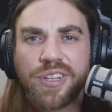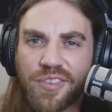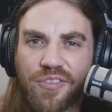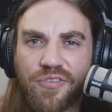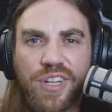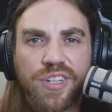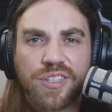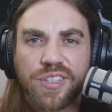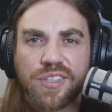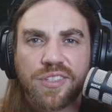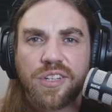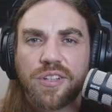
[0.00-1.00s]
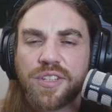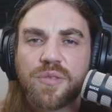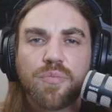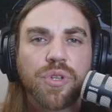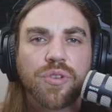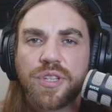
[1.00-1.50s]
Let's finish this deal. Let's
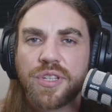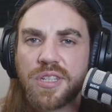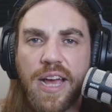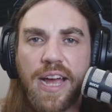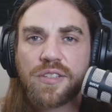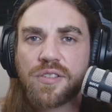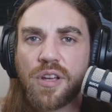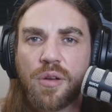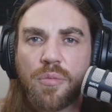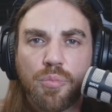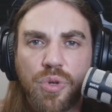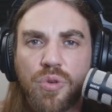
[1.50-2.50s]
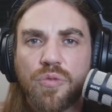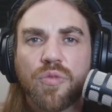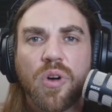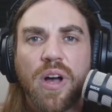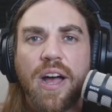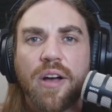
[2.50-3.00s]
build this nice,
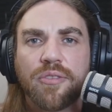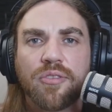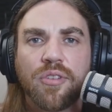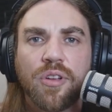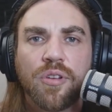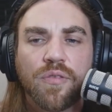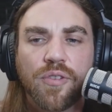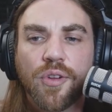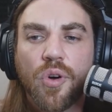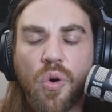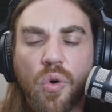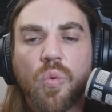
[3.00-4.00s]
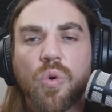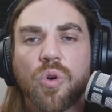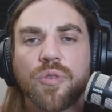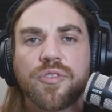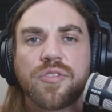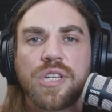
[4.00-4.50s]
beautiful house for the whole
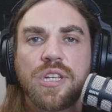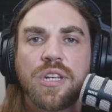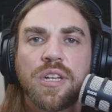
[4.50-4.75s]
world to see,